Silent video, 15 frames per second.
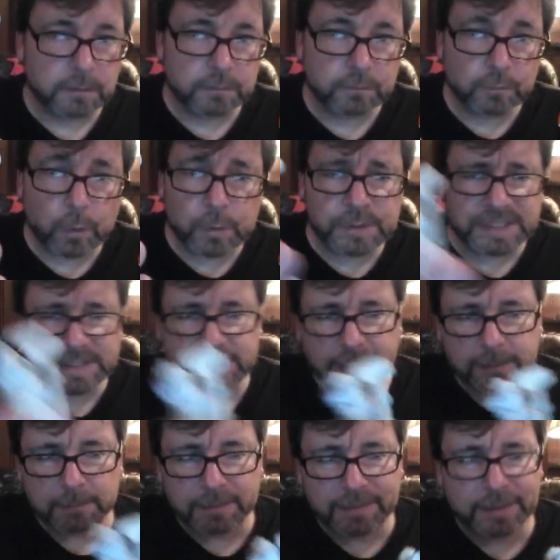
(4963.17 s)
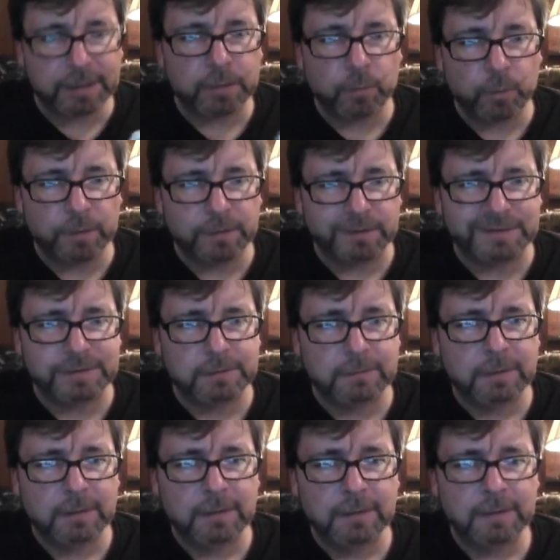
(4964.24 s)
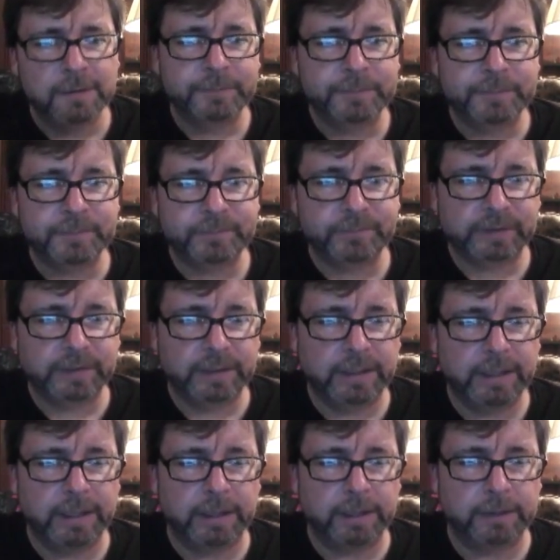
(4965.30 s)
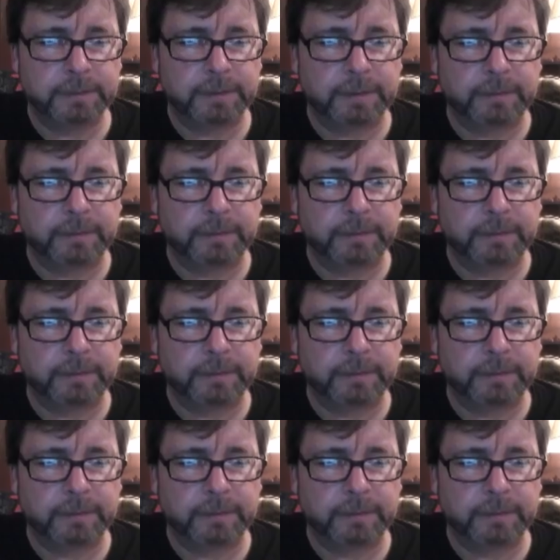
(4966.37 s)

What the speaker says: Rosie type thing with us. And